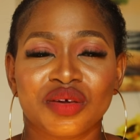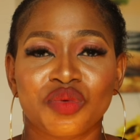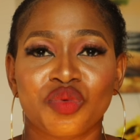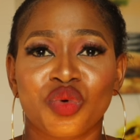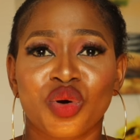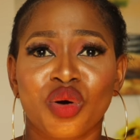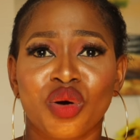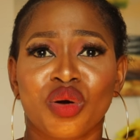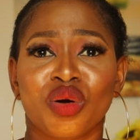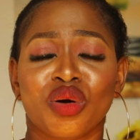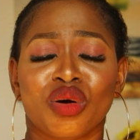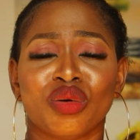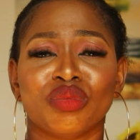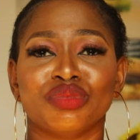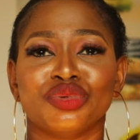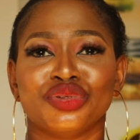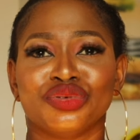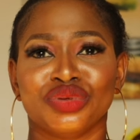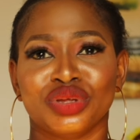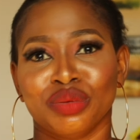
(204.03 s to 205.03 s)

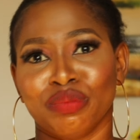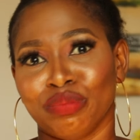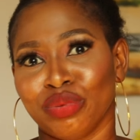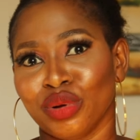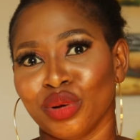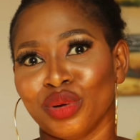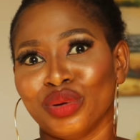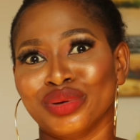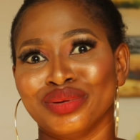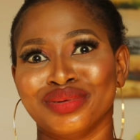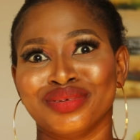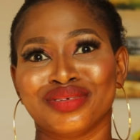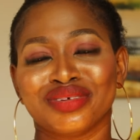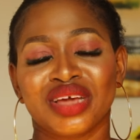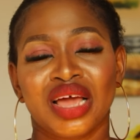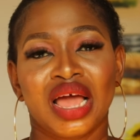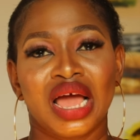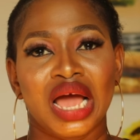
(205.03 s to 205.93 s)
welcome to the blunt